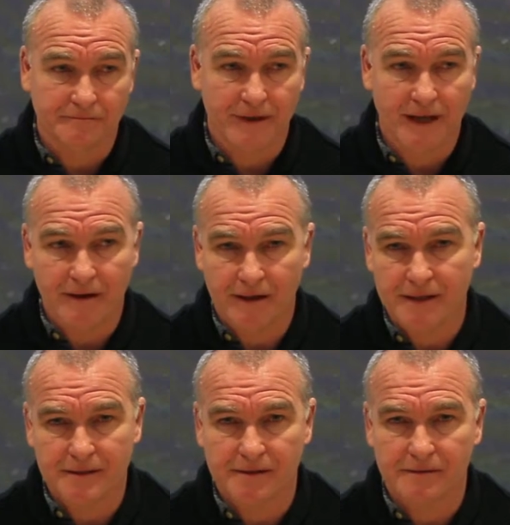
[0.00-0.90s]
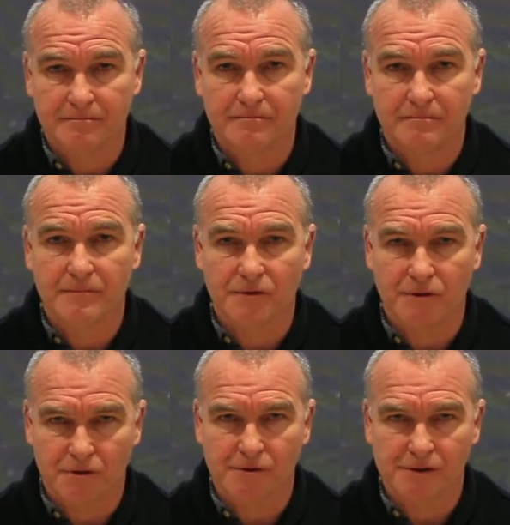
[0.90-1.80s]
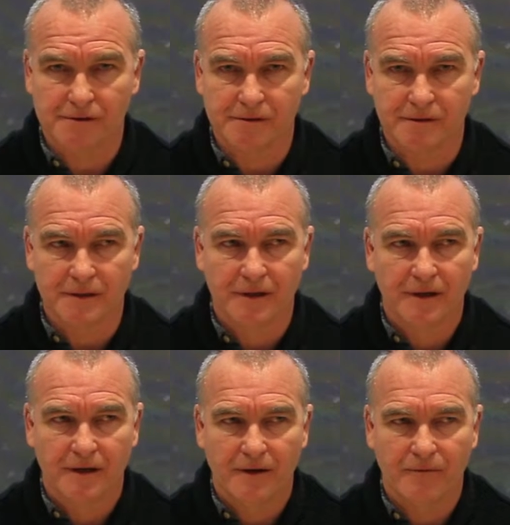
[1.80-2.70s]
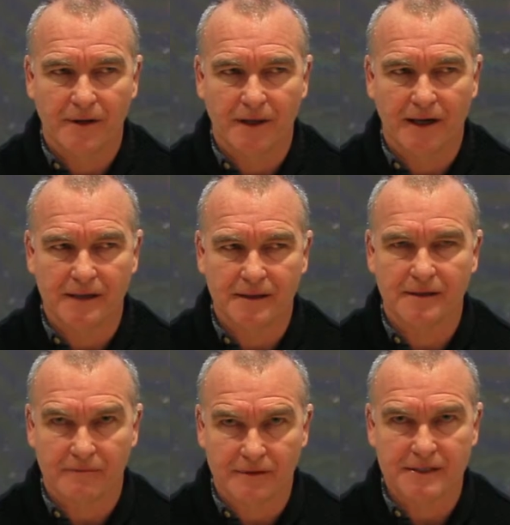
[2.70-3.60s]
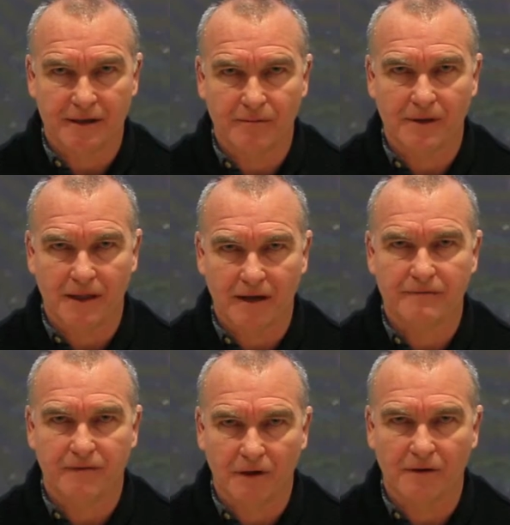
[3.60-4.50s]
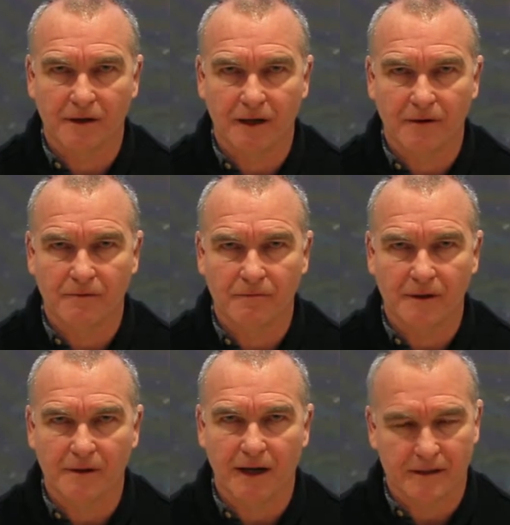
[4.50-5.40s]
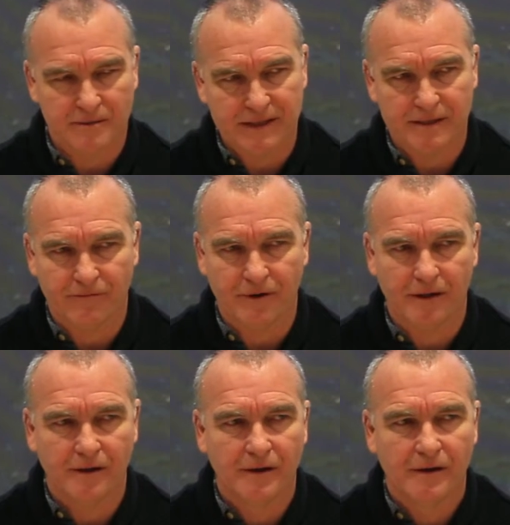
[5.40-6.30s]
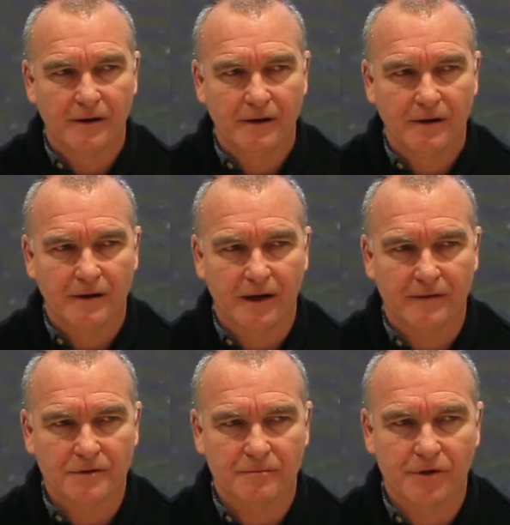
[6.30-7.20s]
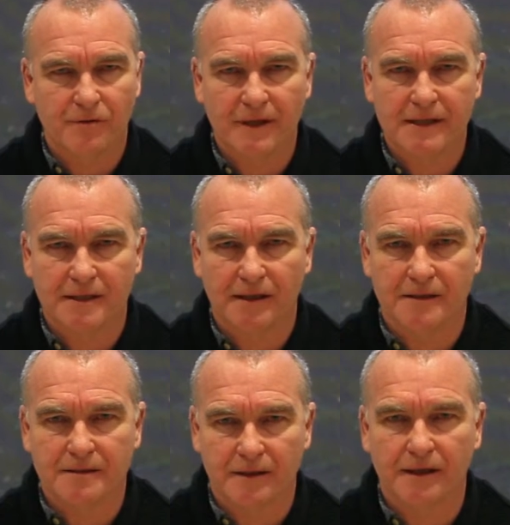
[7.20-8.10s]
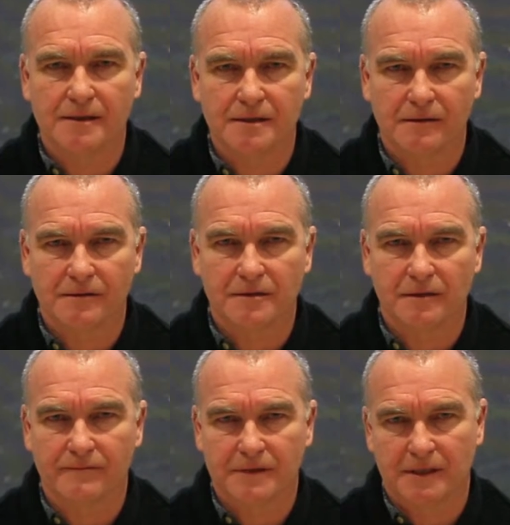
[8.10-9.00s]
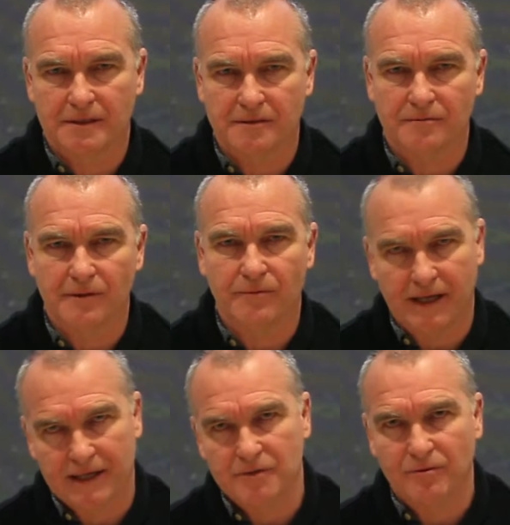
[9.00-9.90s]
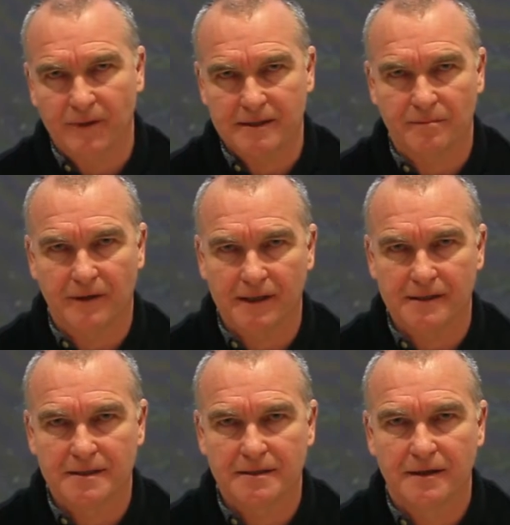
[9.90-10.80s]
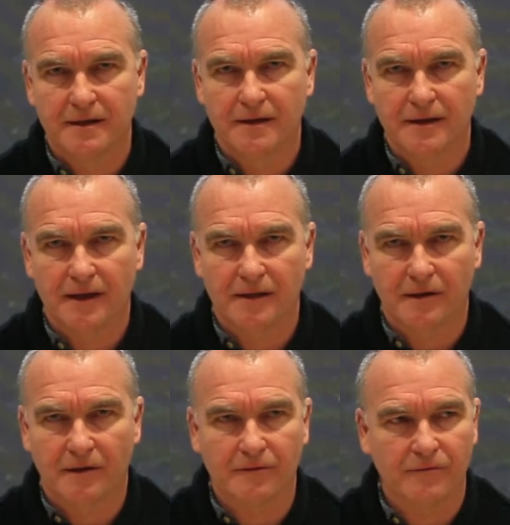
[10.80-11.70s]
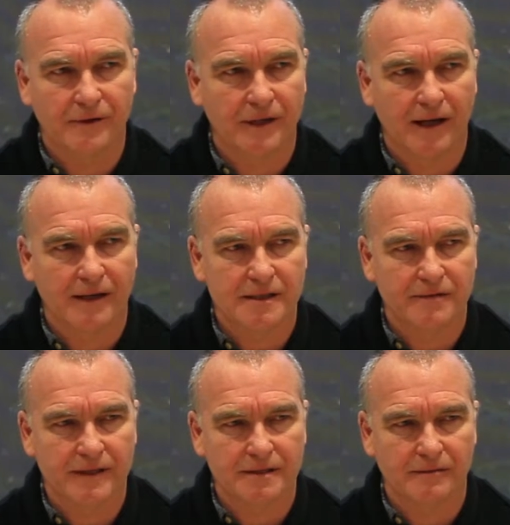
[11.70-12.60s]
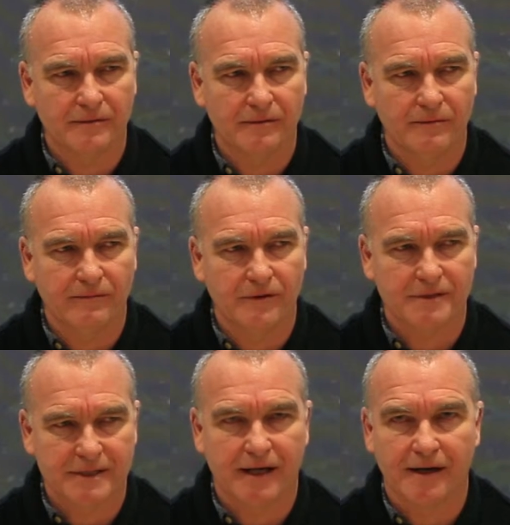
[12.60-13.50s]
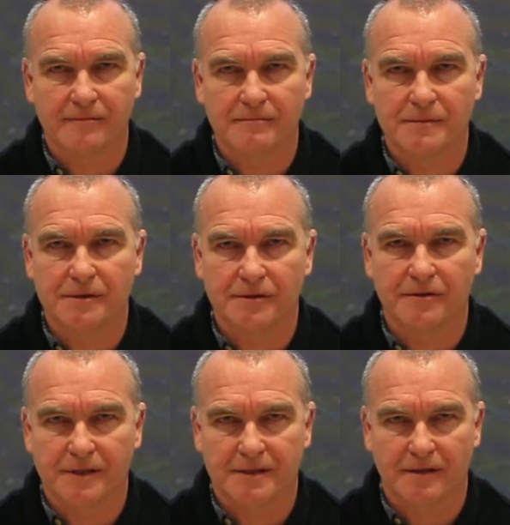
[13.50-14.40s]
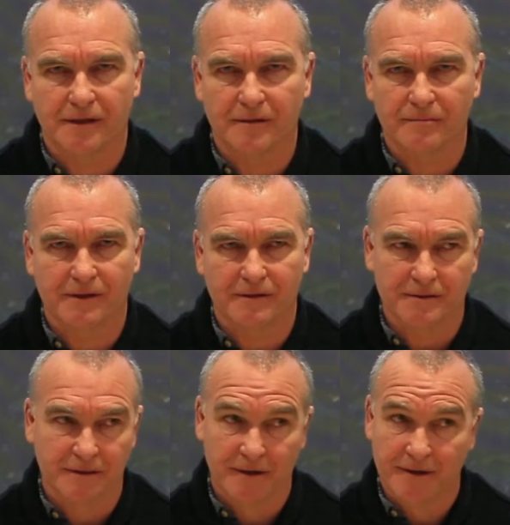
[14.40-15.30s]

aerated discussions, with the idea that if we stick with that for longer, and especially we have some humility entering into those conversations, we get to a better place in the long run. And let's face it, we've got time to do this, I think, because